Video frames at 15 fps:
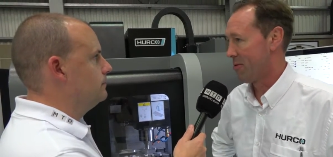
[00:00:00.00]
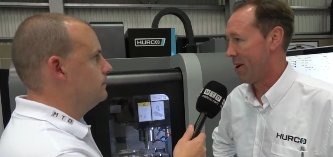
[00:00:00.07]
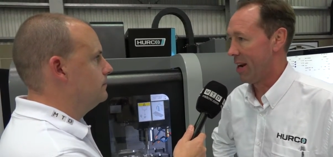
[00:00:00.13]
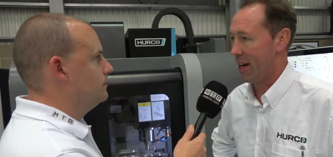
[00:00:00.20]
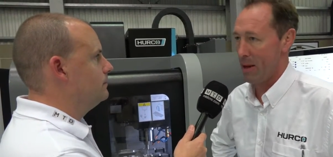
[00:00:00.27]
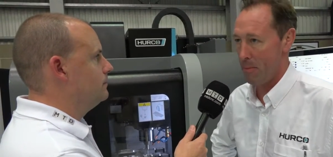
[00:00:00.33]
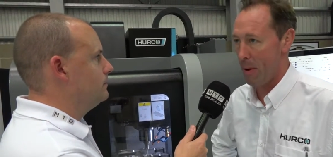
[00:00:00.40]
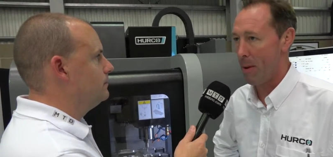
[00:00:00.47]

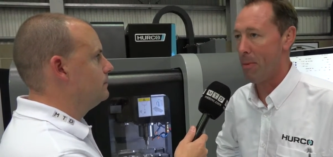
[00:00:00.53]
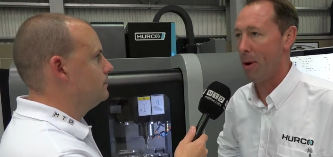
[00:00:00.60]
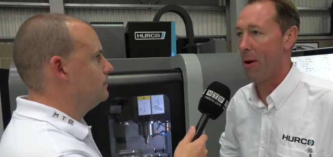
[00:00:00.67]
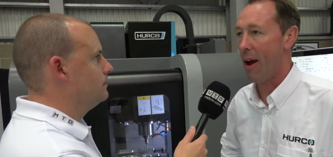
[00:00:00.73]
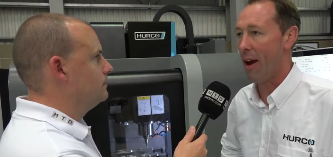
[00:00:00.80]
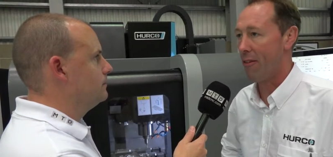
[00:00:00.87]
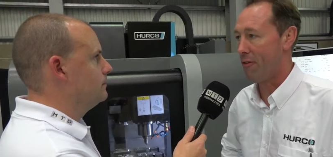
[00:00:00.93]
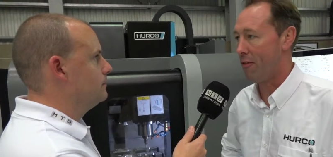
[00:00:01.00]
Speaker 1: really, people who
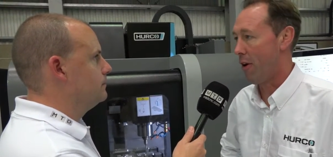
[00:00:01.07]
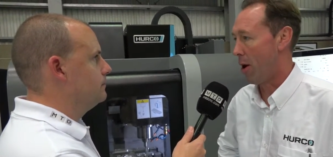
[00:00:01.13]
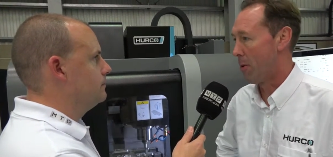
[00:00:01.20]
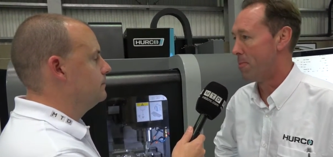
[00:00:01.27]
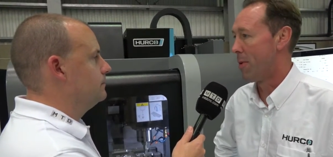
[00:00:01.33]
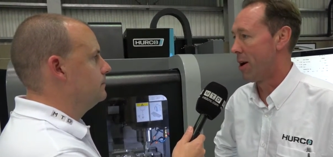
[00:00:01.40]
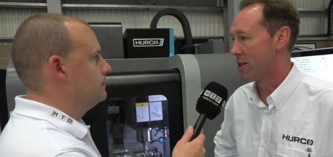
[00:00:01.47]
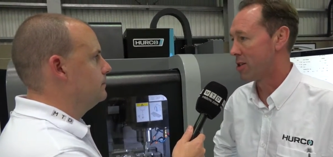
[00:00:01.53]
have
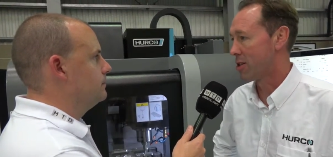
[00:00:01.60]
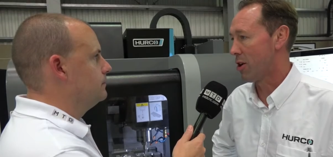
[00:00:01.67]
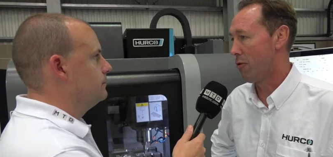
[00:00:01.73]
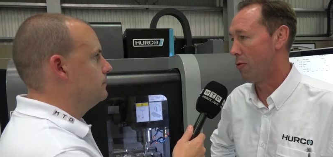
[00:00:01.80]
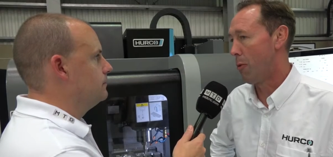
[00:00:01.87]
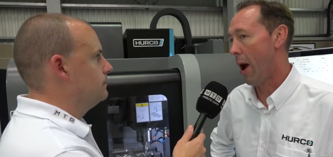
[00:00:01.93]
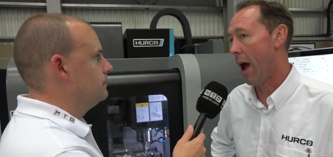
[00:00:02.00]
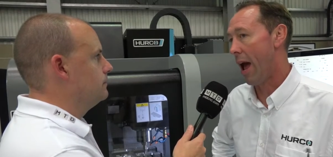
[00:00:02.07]
OpenMind
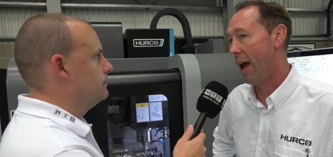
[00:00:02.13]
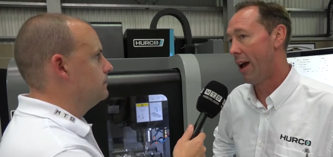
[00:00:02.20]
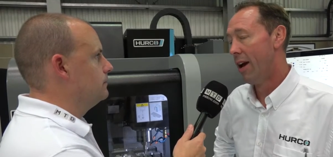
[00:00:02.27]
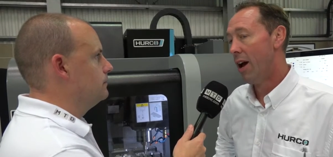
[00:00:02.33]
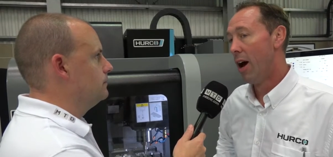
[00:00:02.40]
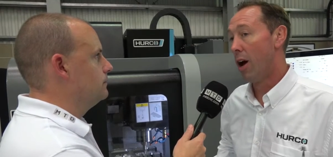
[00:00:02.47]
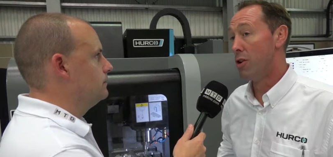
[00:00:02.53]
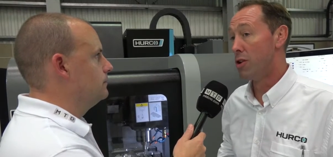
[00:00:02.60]
software
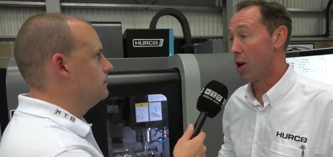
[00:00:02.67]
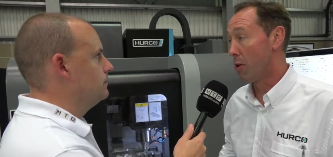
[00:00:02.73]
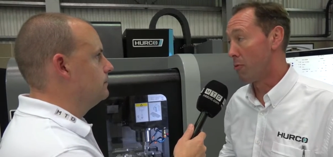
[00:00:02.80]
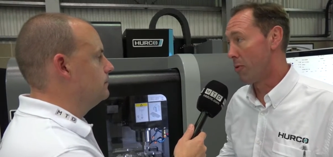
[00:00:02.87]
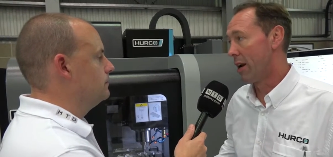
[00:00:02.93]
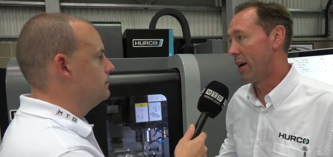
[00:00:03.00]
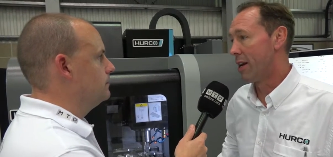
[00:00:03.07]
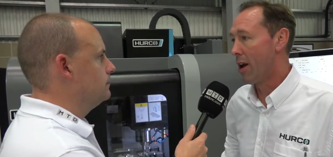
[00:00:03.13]
and
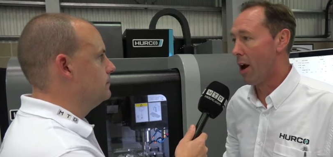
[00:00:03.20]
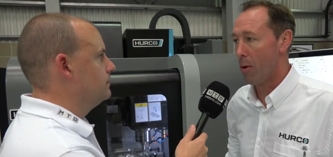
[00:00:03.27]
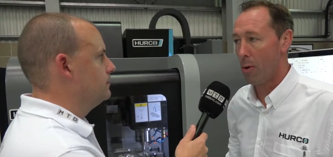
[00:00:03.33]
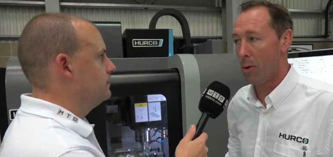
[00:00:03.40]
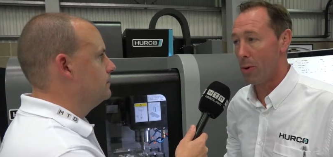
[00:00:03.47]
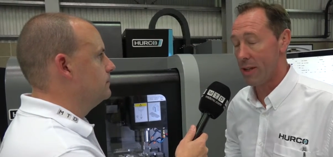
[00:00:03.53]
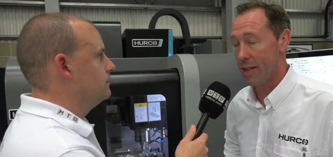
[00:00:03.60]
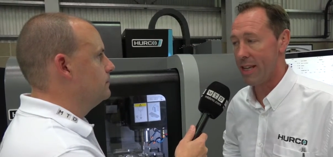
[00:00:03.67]
don't really know
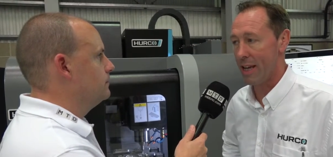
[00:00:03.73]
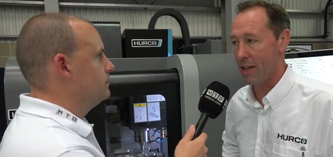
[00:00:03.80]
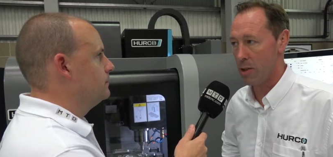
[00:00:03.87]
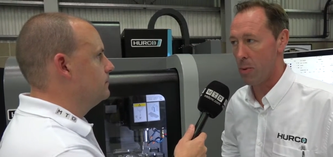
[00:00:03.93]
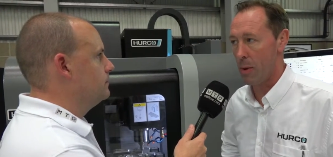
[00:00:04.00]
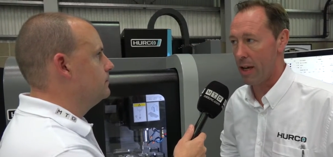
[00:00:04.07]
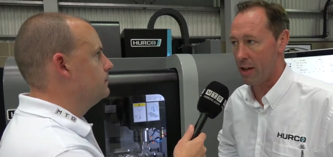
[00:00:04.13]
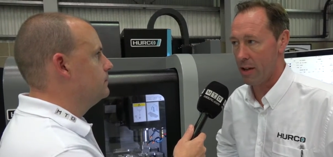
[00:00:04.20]
all the
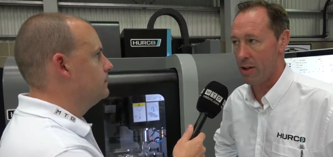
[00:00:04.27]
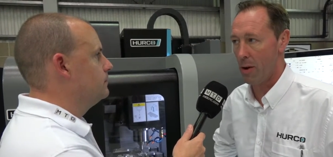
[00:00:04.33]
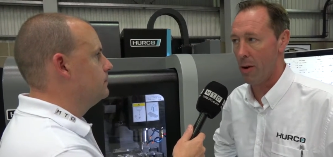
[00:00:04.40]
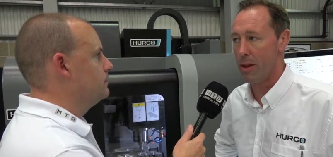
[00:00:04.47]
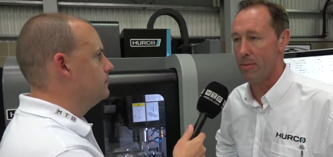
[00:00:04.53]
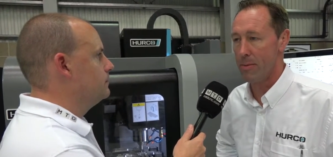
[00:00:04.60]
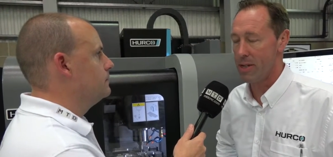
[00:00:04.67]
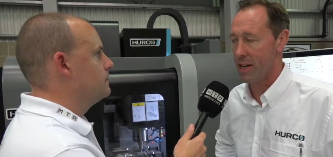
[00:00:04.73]
things we can do
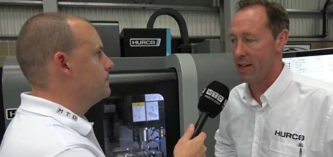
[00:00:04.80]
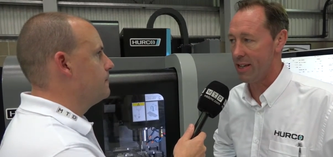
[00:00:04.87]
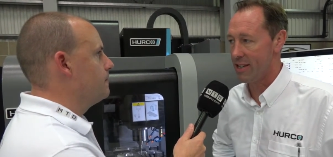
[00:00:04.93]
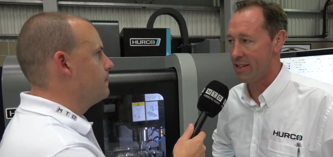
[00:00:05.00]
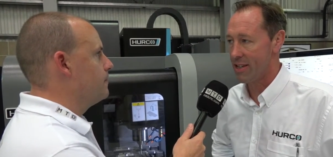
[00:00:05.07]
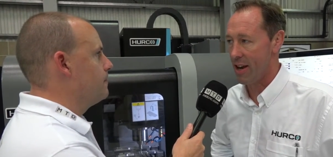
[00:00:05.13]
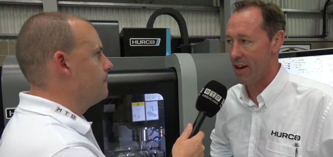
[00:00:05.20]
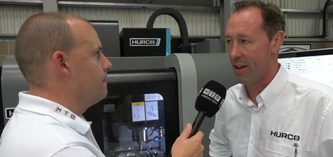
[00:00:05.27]
on the machine
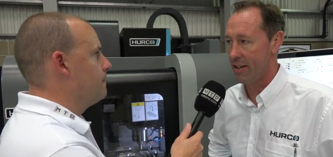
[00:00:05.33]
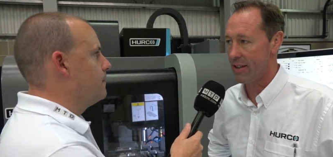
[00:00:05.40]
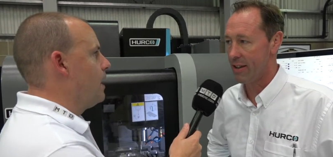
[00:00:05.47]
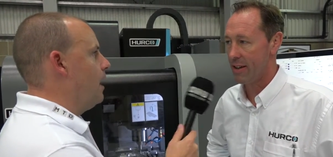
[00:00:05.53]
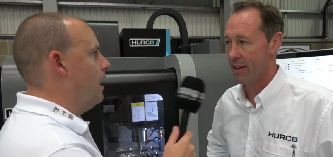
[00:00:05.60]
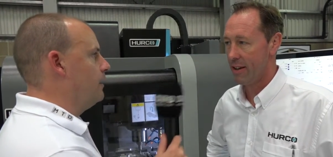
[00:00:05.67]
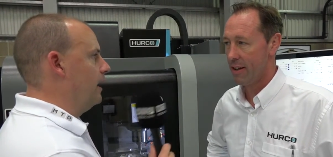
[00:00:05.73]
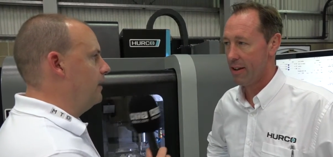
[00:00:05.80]
inside.
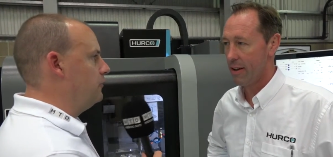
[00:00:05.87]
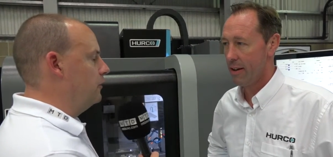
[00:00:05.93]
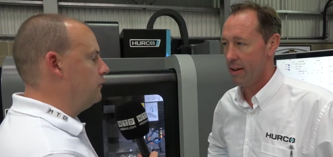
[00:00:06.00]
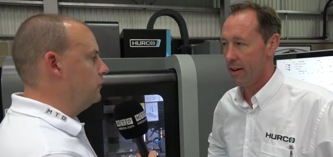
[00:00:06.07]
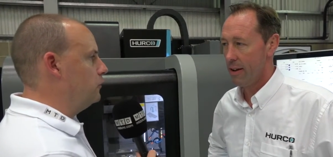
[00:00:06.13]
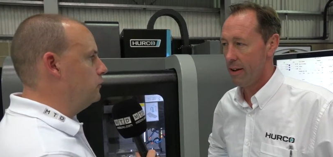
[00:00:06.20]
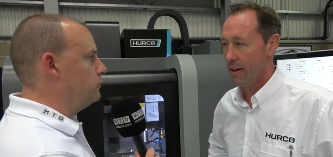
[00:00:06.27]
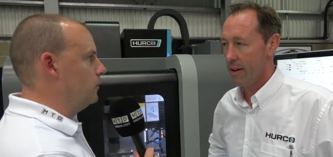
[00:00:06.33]
Speaker 2: Okay, so
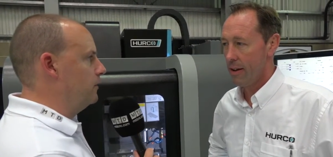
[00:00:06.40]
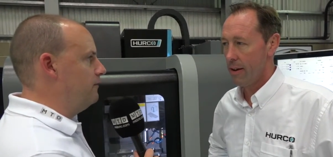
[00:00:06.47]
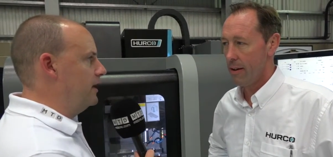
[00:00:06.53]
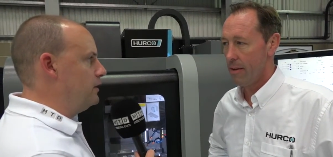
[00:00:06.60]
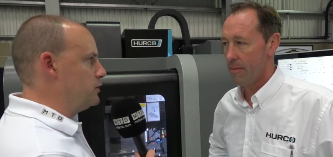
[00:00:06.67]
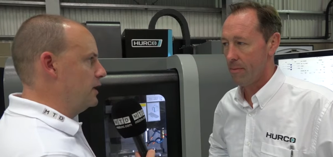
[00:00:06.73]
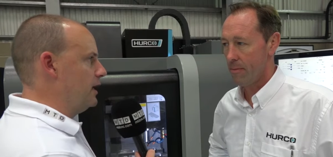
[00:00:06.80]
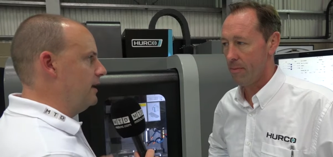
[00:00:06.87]
it's a good joint
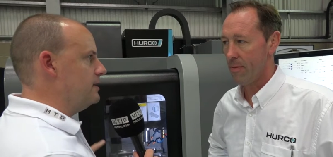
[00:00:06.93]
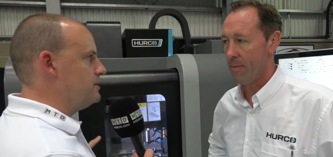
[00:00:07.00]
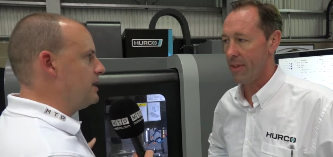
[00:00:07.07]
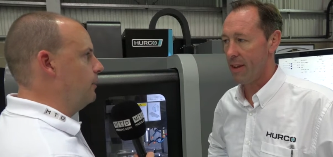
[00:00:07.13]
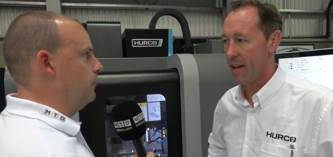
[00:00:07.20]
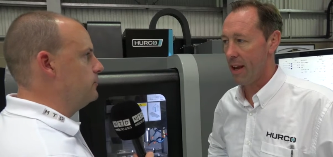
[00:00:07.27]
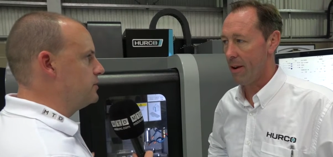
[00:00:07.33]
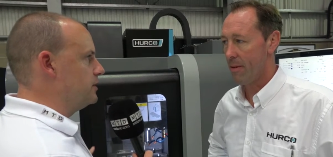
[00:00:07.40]
venture. Now let's
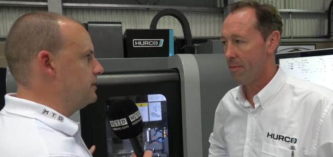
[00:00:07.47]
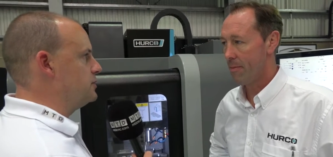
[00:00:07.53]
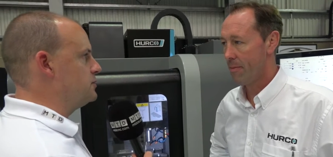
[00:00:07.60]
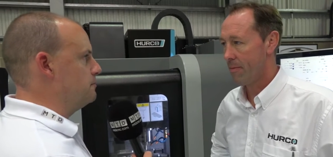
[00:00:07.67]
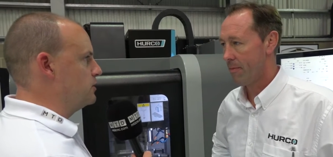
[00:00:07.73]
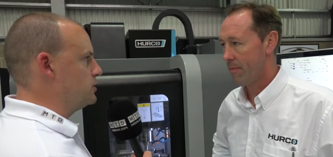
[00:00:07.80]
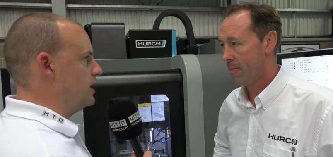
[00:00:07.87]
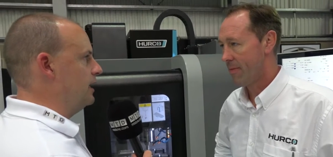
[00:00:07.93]
get onto
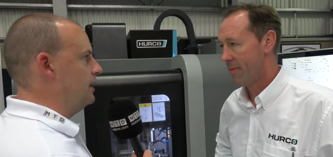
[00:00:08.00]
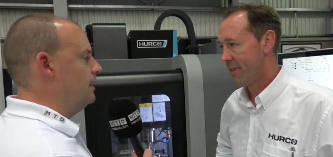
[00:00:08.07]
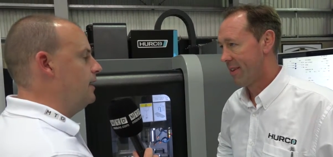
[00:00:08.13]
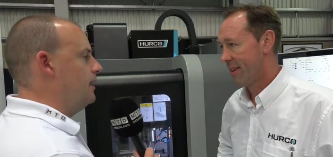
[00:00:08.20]
this machine.